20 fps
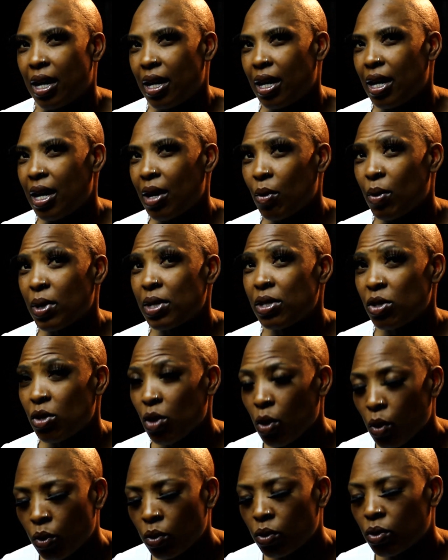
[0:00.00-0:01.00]
I was
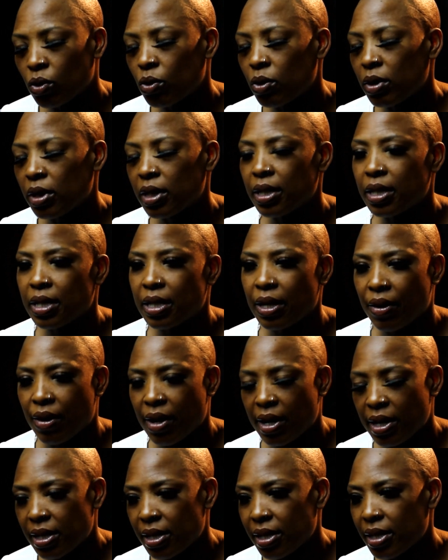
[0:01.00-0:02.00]
told with its
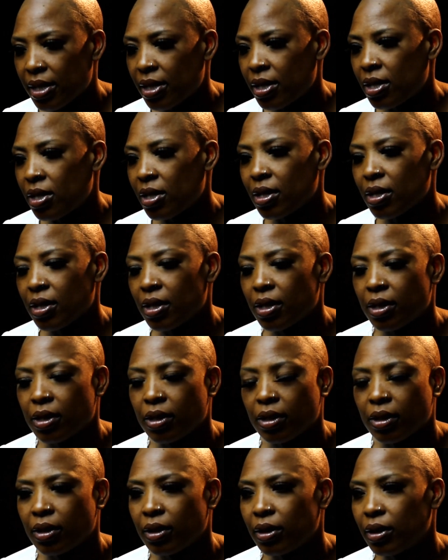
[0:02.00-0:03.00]
psoriasis,
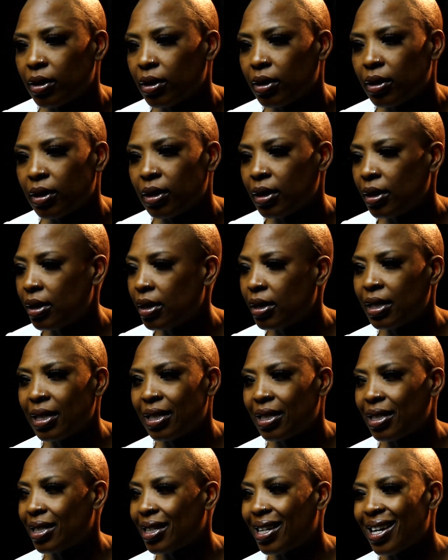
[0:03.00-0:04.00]

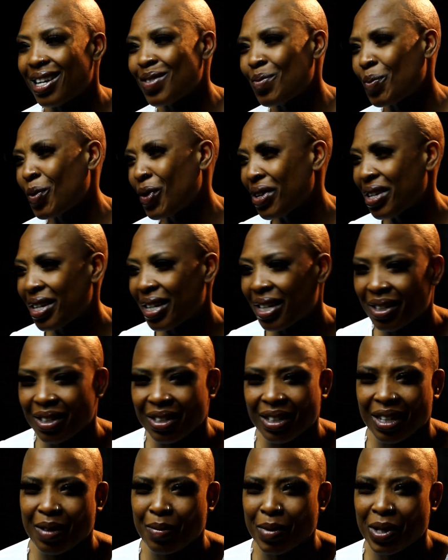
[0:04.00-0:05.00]
it gets
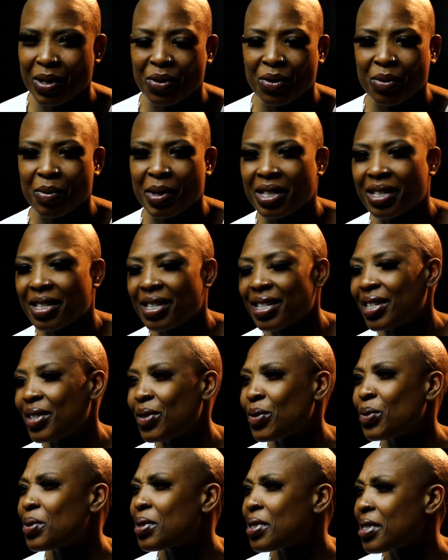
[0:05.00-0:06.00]
boring. Want to
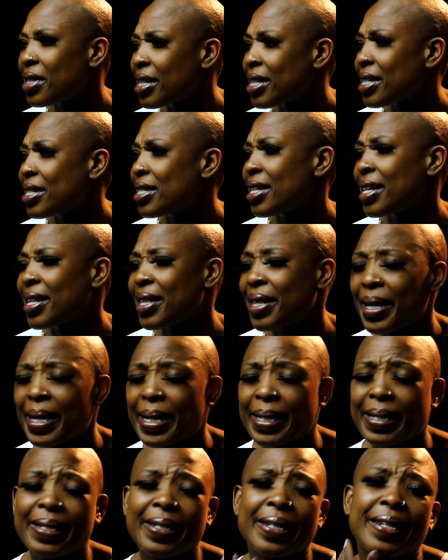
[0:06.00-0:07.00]
use this and
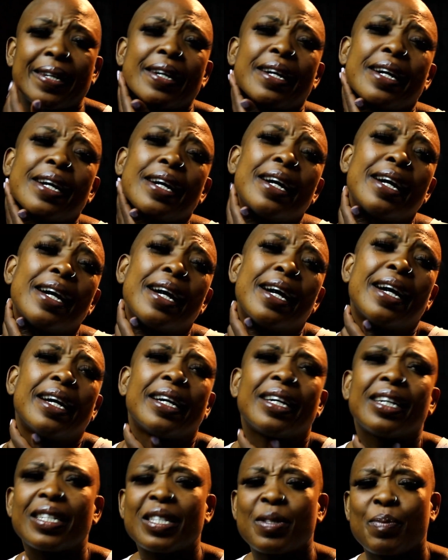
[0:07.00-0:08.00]
that.
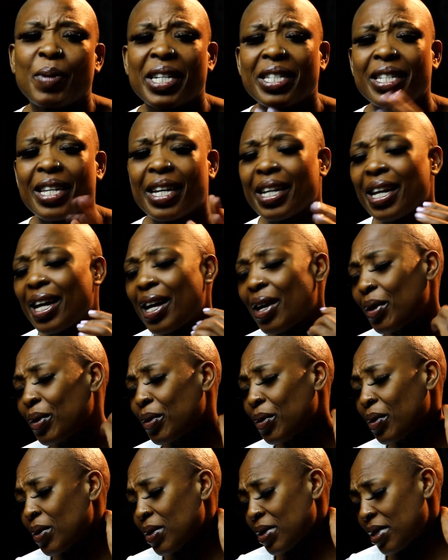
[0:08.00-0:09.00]
It's better
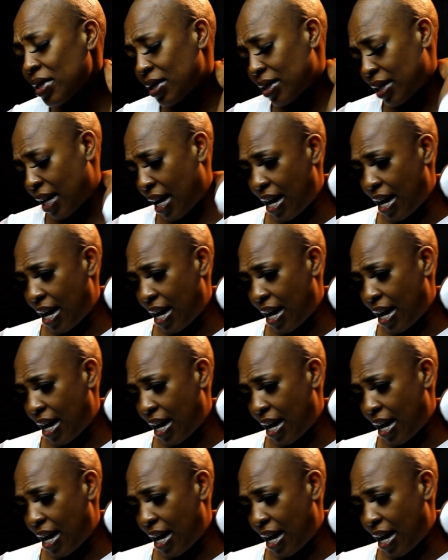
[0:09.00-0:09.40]
now because